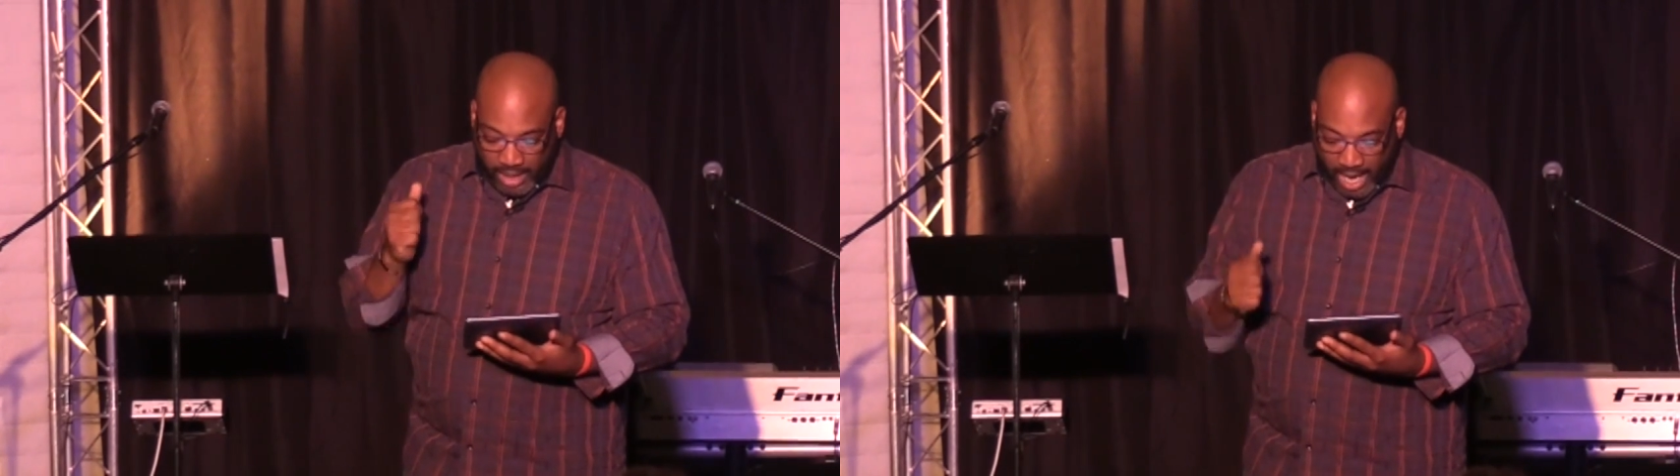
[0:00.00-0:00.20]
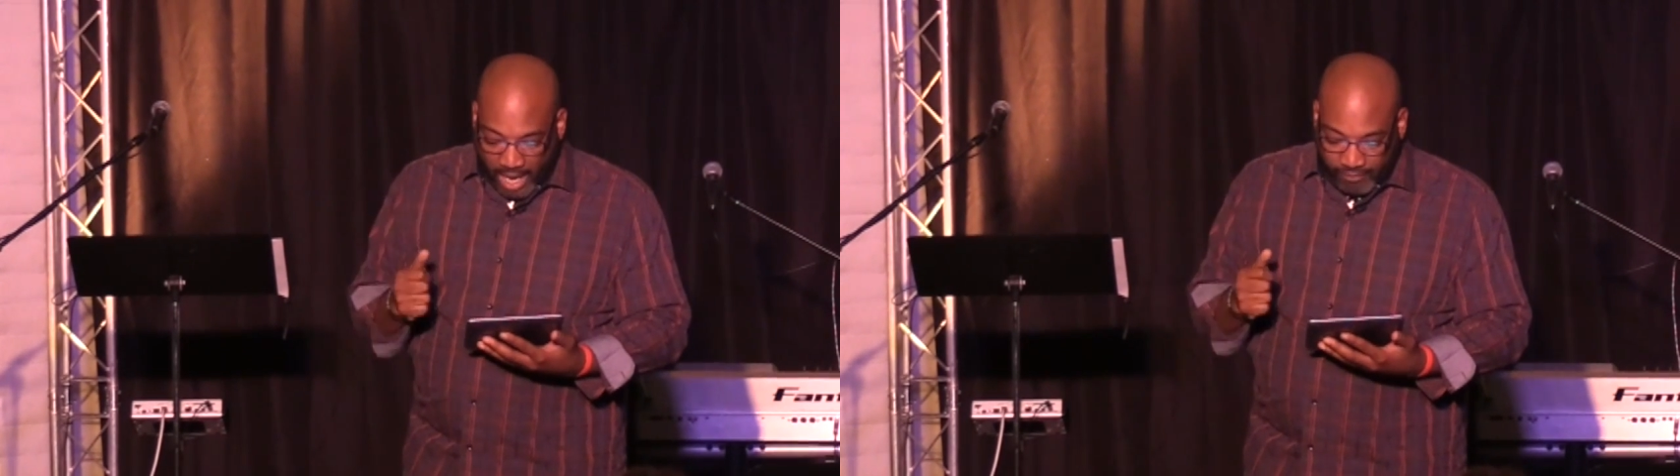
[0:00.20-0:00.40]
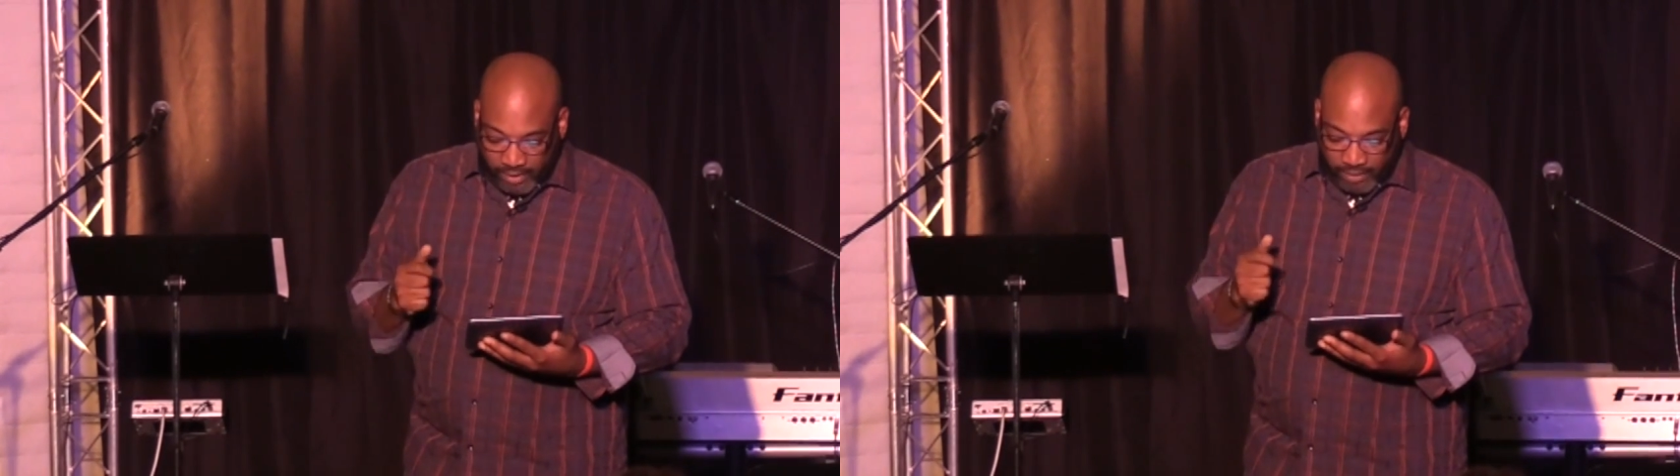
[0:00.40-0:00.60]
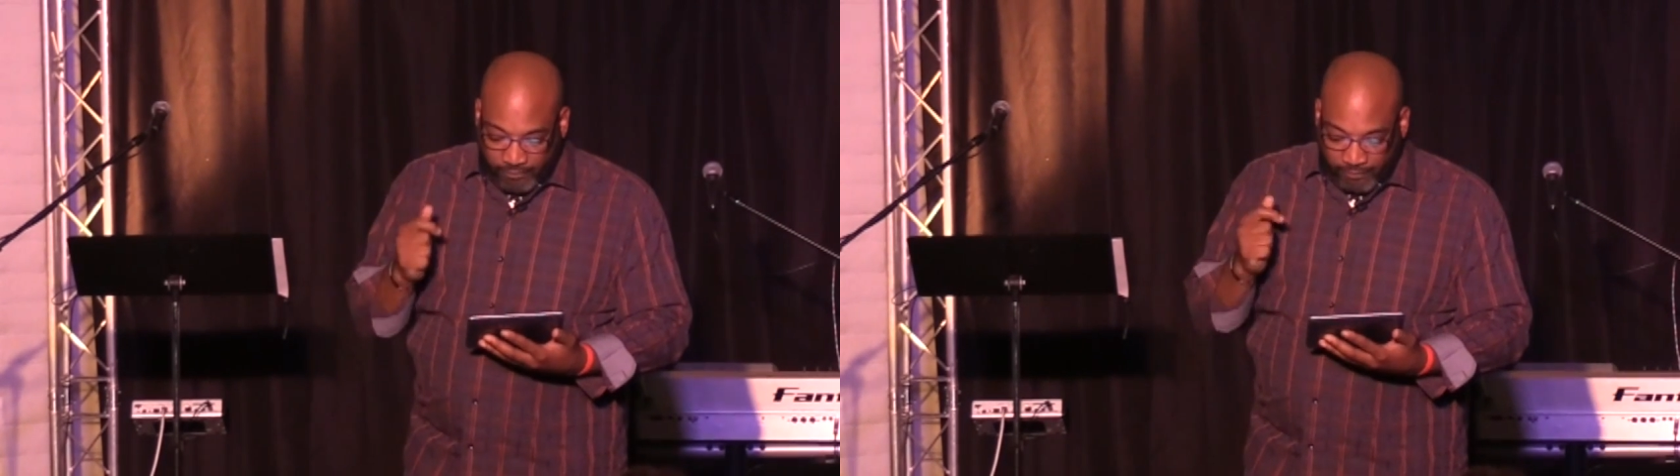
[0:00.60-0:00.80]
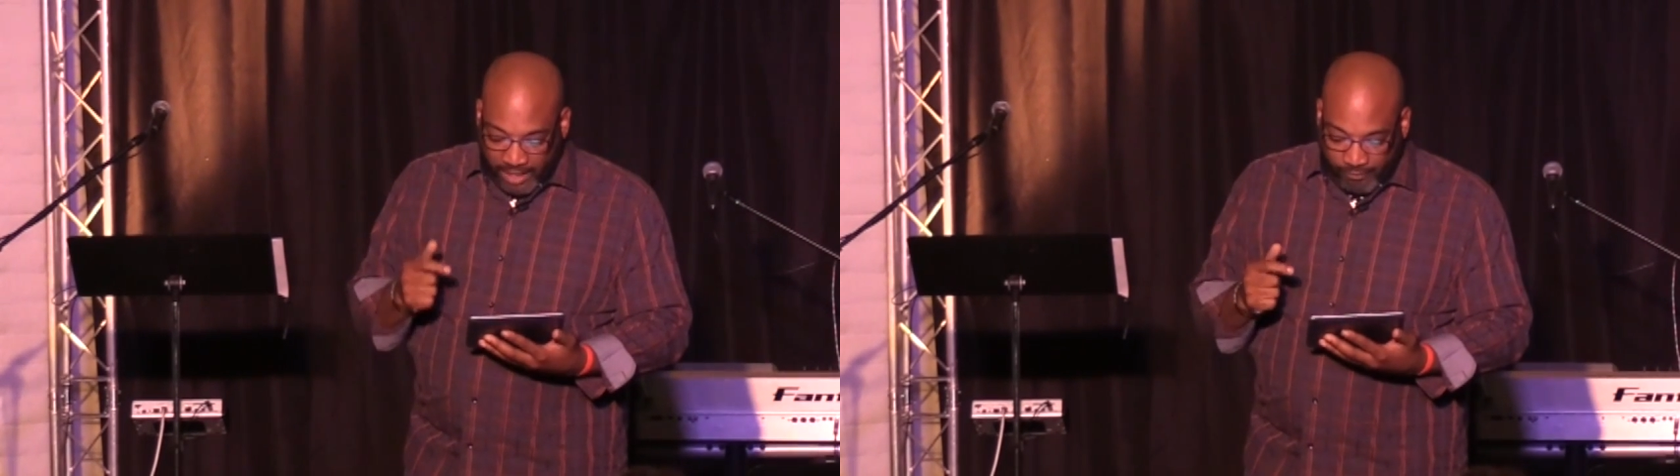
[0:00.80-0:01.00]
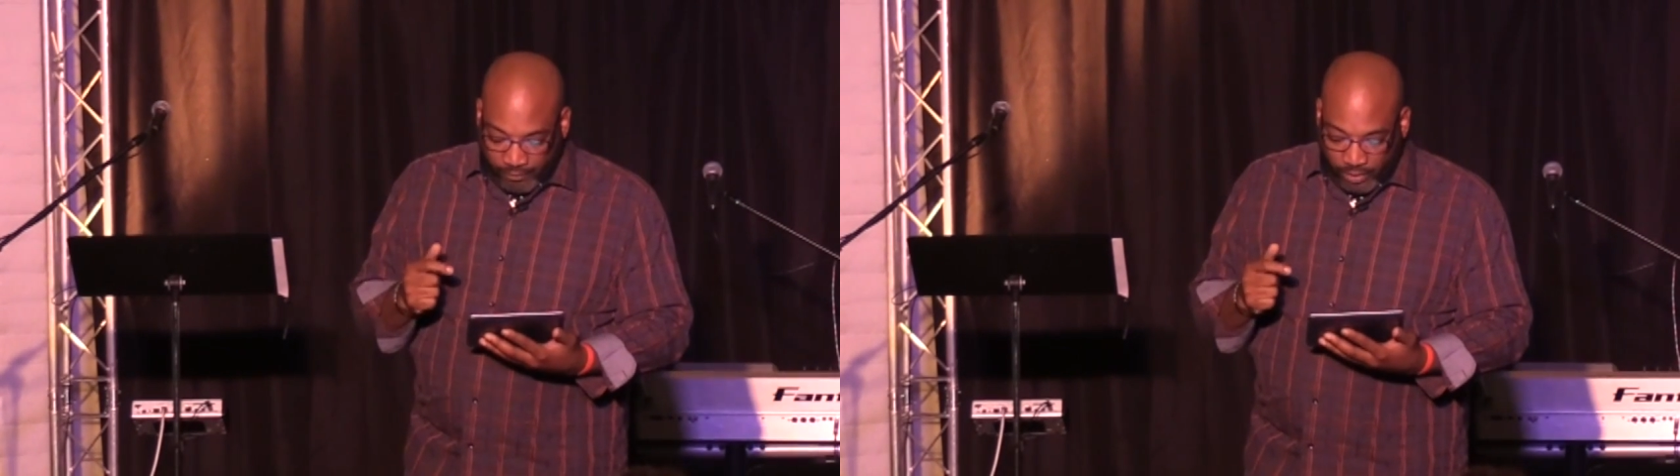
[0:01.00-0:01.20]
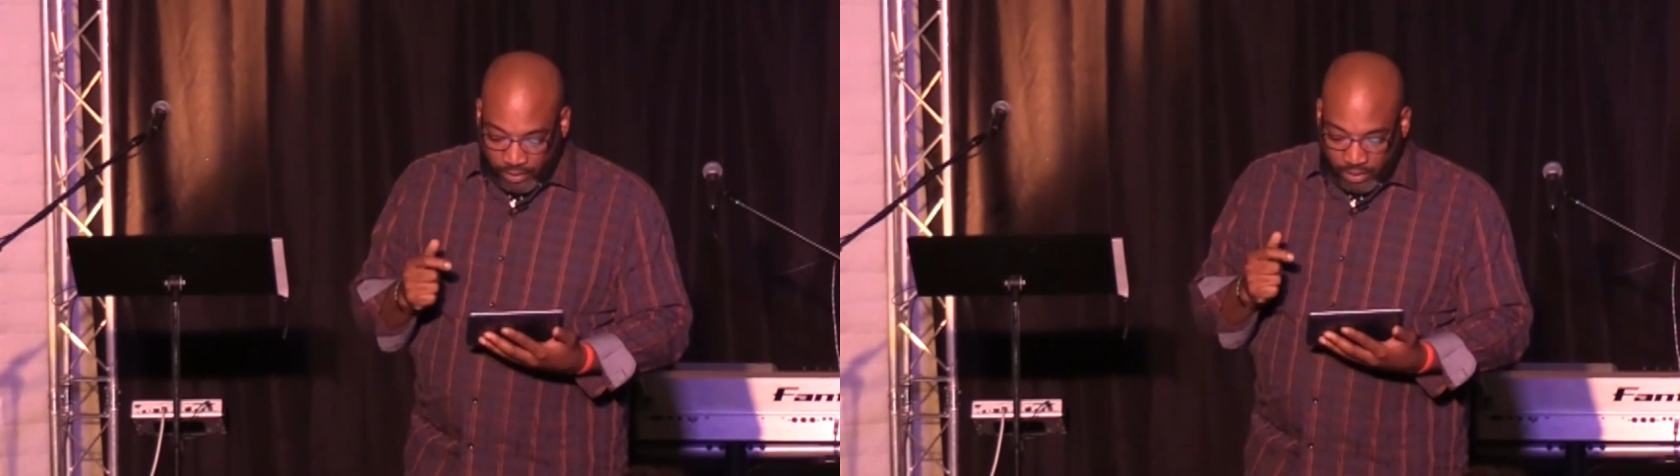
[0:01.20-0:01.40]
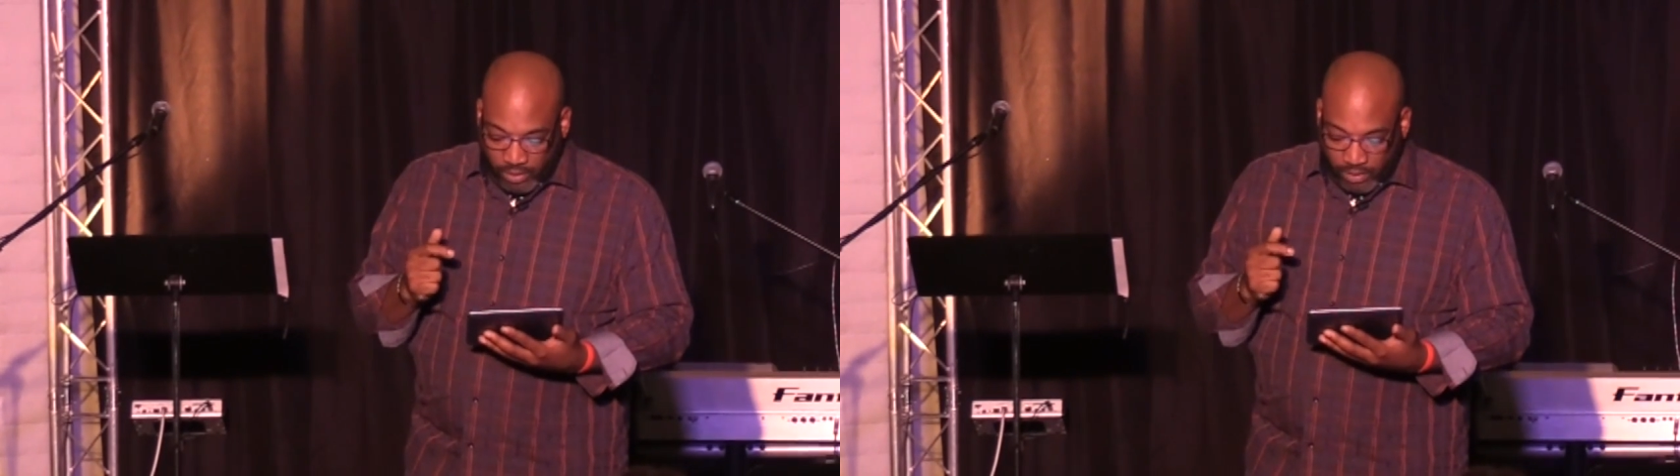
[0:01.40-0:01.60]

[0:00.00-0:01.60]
having favor.